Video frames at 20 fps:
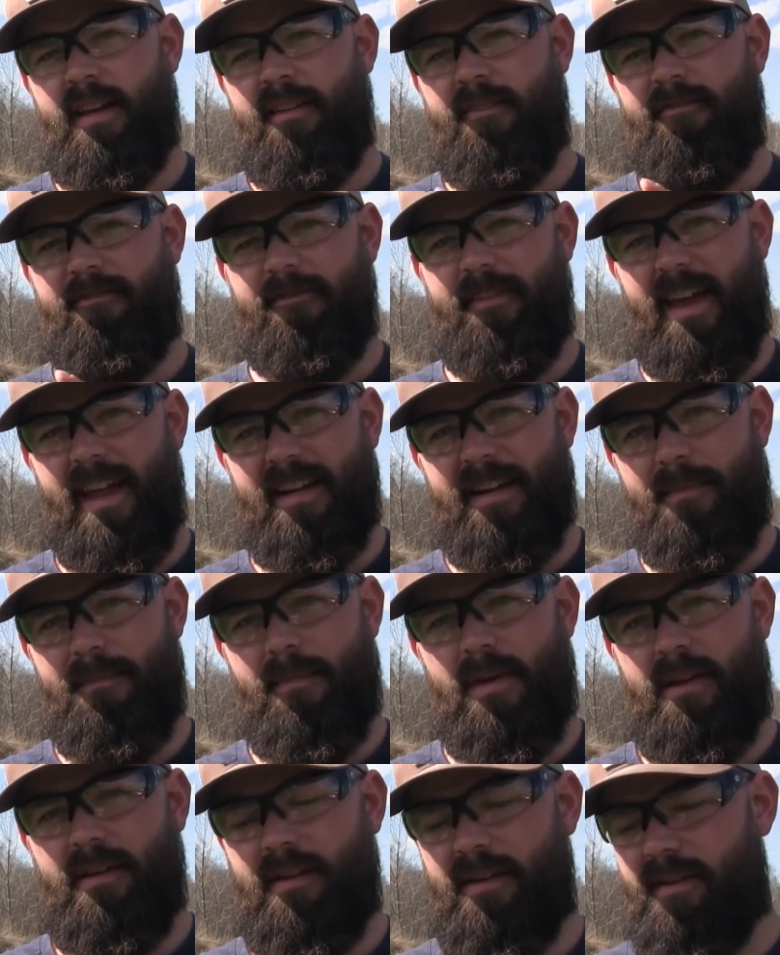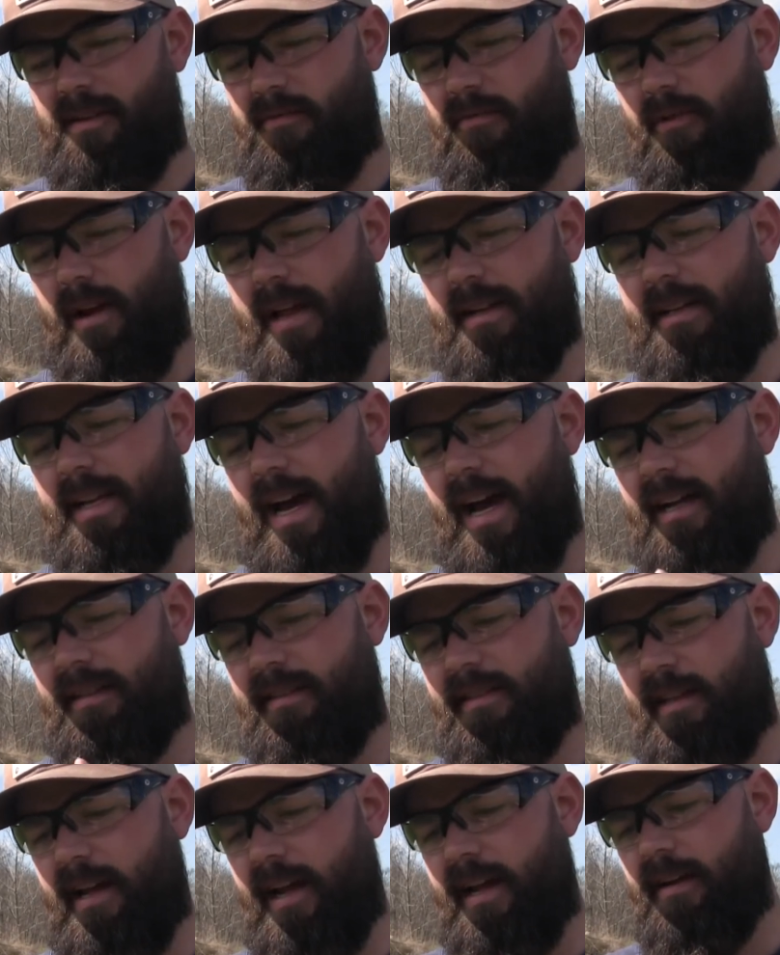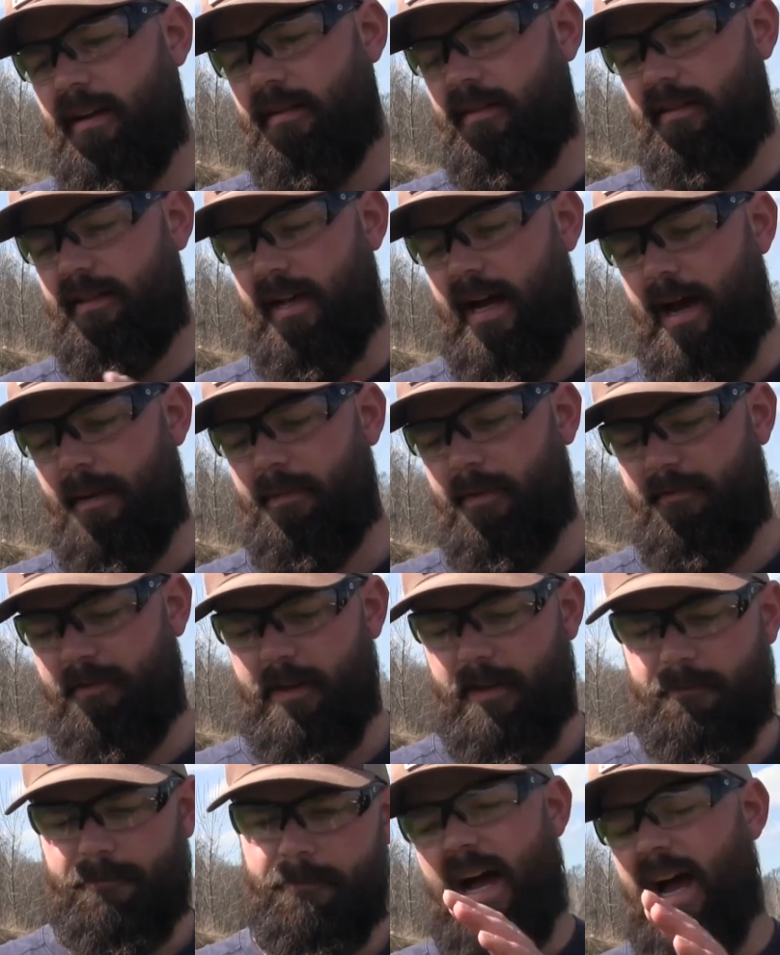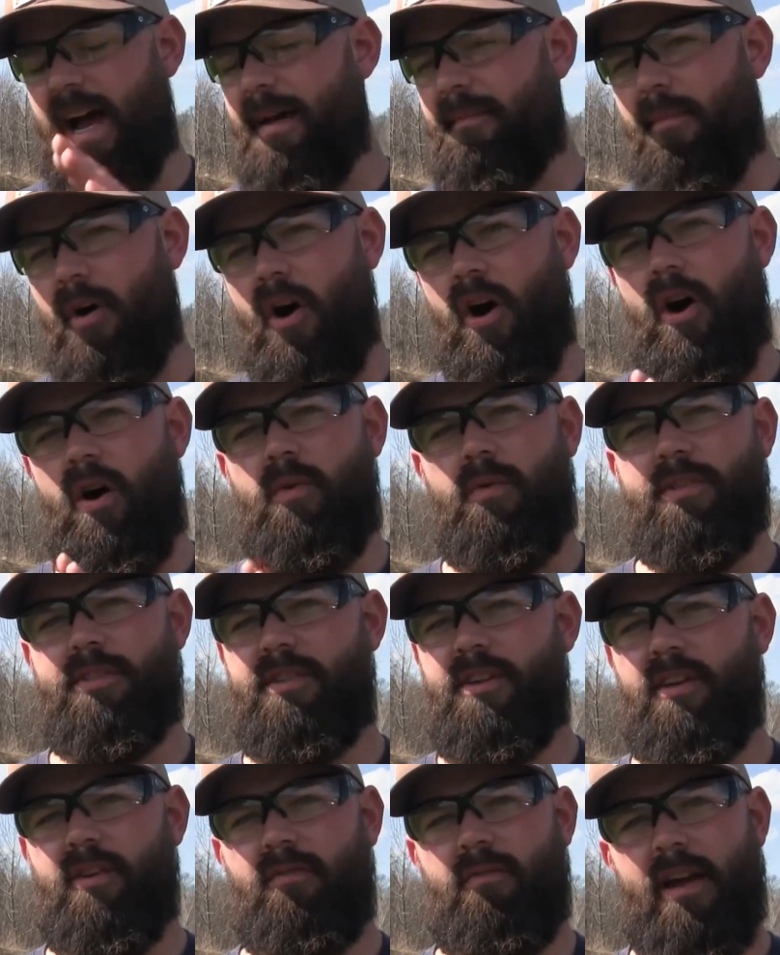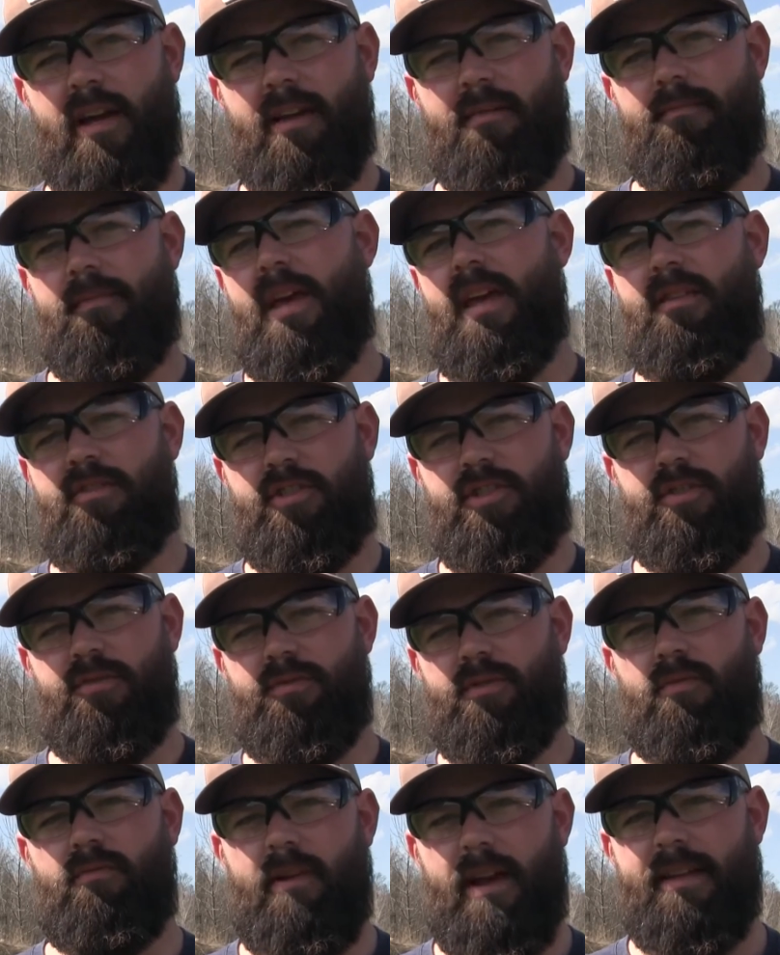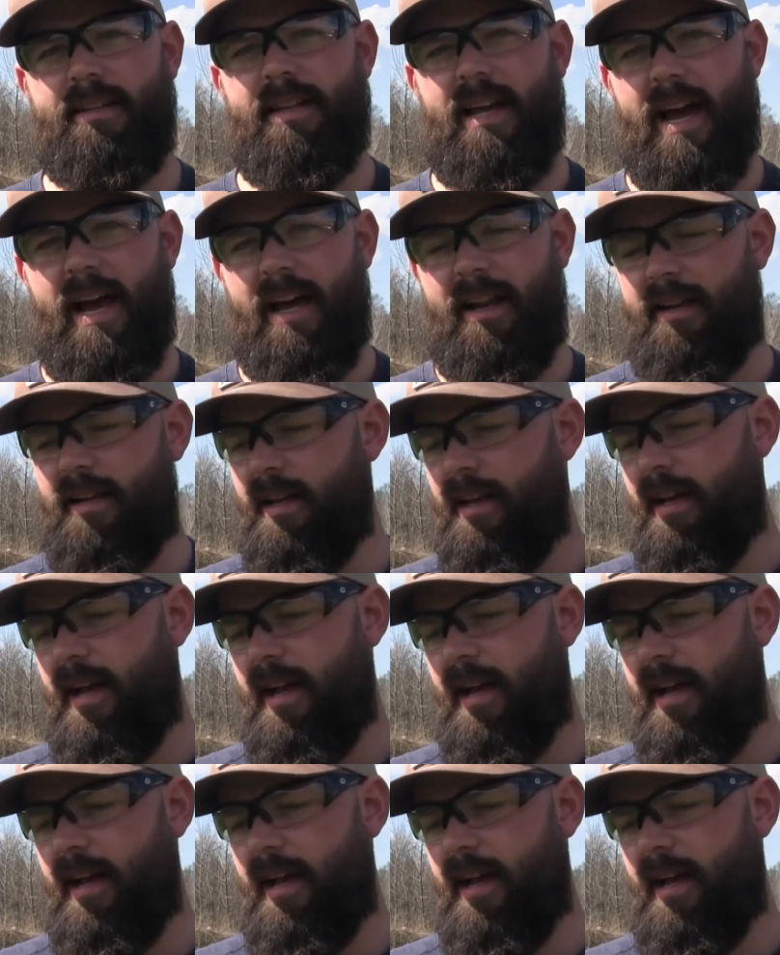Venom red dot sight on the top of it. I'm always going to recommend shooting a red dot.